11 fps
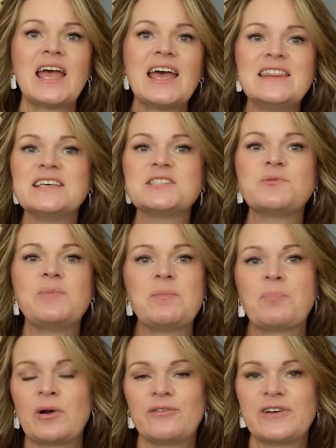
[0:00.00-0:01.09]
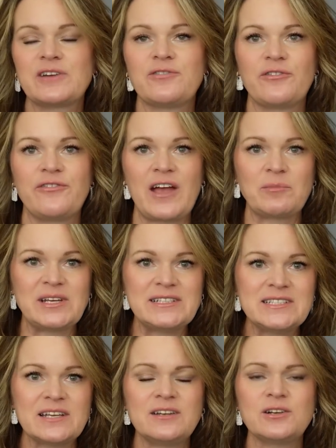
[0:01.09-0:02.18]
And this would be perfect for family
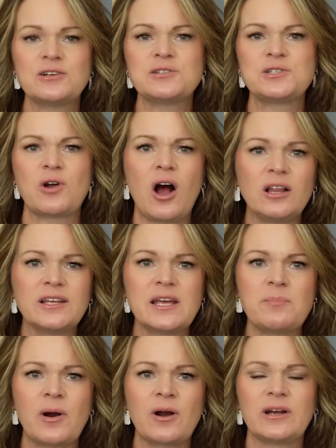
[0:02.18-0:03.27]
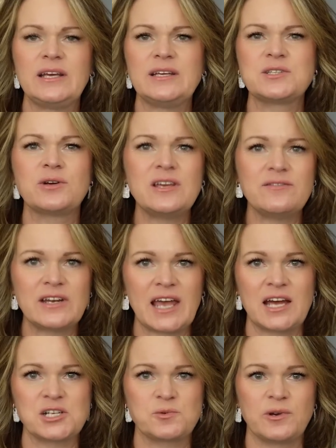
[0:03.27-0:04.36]
dinners or holiday parties or even
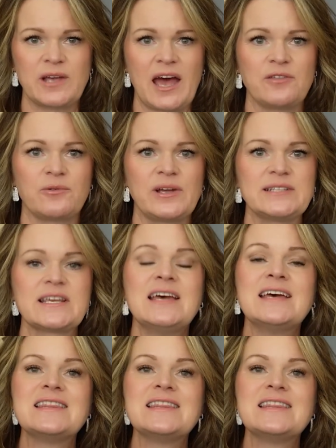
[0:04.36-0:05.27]
casual gatherings.